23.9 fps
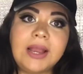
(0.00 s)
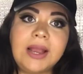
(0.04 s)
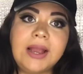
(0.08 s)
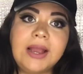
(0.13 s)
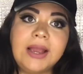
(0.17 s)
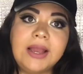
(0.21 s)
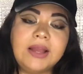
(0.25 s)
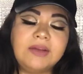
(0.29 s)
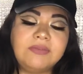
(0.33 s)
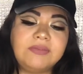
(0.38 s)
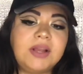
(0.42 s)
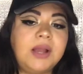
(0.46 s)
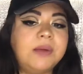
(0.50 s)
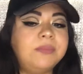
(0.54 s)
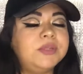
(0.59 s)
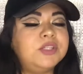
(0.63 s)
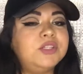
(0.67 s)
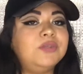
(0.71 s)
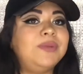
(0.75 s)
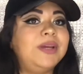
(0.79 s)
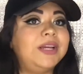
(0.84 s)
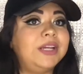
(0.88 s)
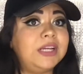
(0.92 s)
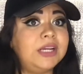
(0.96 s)
I have come
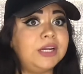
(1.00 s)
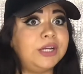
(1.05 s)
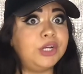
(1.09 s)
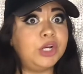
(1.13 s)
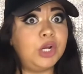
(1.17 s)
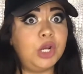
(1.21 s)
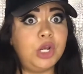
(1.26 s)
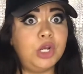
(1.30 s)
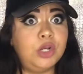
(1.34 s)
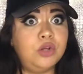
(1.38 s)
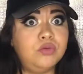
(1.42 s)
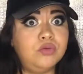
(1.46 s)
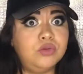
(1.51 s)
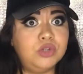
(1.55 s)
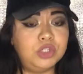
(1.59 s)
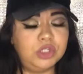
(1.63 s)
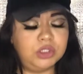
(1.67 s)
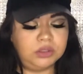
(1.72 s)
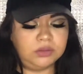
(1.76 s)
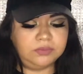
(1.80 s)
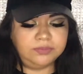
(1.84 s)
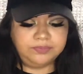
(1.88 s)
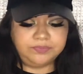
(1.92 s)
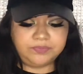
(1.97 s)
to my
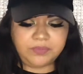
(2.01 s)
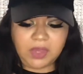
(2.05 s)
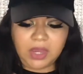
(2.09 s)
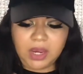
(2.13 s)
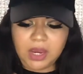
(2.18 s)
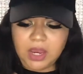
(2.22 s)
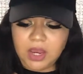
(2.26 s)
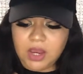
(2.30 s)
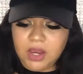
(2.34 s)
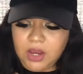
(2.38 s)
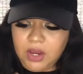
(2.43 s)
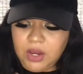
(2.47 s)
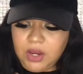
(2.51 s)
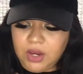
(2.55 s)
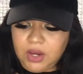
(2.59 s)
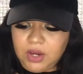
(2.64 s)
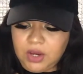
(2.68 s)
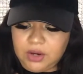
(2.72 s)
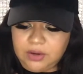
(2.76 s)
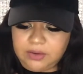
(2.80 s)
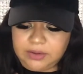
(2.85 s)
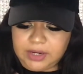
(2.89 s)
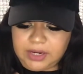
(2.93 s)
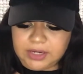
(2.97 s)
conclusion.
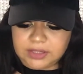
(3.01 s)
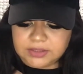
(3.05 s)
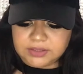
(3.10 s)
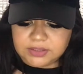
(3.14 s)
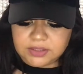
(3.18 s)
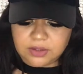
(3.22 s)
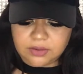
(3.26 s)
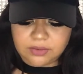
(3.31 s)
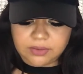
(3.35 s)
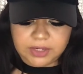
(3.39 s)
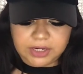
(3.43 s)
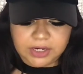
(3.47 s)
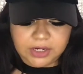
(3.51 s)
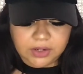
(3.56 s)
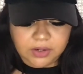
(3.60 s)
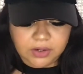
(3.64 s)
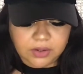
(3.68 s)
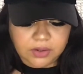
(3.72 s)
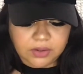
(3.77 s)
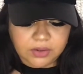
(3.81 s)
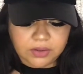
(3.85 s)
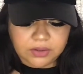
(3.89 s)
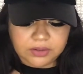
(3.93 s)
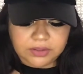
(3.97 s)
Okay, so here
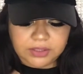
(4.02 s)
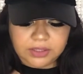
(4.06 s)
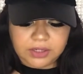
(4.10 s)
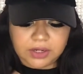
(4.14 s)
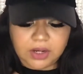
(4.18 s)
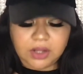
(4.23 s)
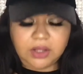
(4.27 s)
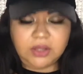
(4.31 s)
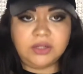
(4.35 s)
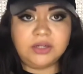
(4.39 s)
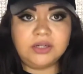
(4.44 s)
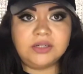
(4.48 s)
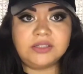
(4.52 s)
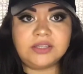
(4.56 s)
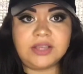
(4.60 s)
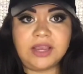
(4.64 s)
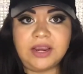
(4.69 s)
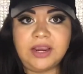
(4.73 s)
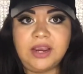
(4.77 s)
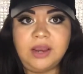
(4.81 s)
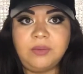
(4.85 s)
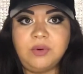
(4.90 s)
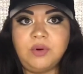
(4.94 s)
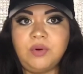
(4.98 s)
are all the colors.
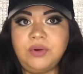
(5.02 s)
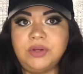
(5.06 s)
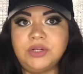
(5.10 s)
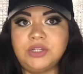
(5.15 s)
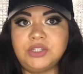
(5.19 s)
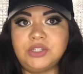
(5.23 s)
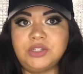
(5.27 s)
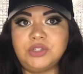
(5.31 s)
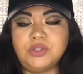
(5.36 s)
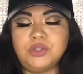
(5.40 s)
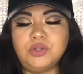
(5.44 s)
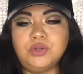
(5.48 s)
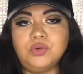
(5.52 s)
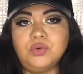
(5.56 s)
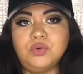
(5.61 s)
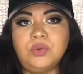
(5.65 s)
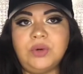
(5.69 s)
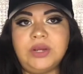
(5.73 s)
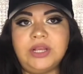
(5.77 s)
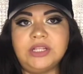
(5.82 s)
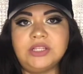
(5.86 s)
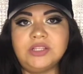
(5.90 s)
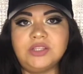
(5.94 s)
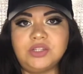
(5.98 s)
I am going
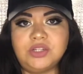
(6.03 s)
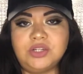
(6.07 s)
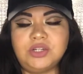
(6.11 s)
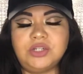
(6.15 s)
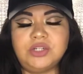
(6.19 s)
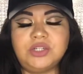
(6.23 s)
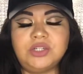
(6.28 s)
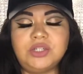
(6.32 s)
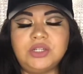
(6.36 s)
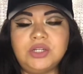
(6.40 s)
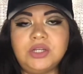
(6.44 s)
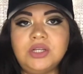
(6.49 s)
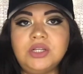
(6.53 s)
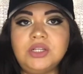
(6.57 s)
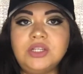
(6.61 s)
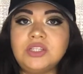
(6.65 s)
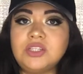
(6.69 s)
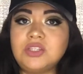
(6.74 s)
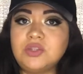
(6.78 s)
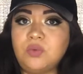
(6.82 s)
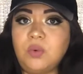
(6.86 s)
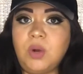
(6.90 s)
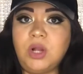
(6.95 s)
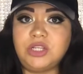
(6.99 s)
to insert
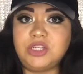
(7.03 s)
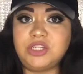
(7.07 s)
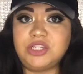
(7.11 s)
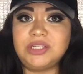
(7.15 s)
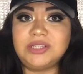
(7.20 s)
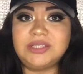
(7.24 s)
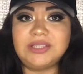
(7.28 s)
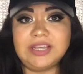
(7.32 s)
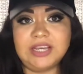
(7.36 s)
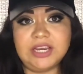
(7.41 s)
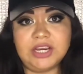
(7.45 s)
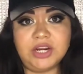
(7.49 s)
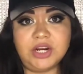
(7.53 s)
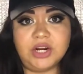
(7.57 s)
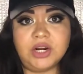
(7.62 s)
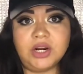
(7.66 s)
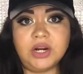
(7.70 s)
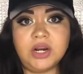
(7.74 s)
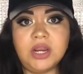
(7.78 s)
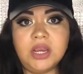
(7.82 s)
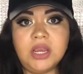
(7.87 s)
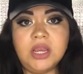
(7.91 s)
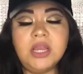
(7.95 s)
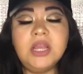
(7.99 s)
swatches
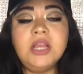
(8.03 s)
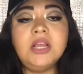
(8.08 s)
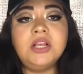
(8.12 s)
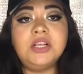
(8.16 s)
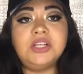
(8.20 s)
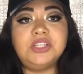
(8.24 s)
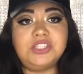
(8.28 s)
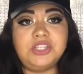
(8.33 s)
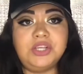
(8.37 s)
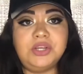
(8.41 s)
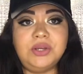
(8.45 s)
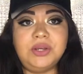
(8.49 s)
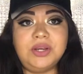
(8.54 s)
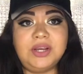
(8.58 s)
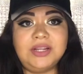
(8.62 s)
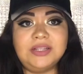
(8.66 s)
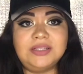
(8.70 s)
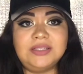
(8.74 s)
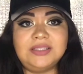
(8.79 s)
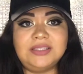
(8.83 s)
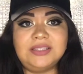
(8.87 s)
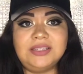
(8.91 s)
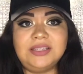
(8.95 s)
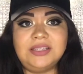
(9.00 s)
here so you
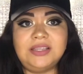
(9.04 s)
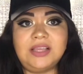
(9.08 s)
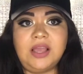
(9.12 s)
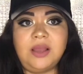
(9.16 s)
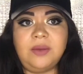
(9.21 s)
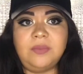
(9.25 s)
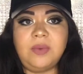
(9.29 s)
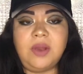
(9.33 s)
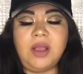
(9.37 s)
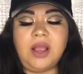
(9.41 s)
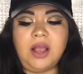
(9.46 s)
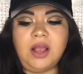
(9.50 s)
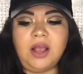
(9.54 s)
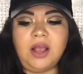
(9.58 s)
can see them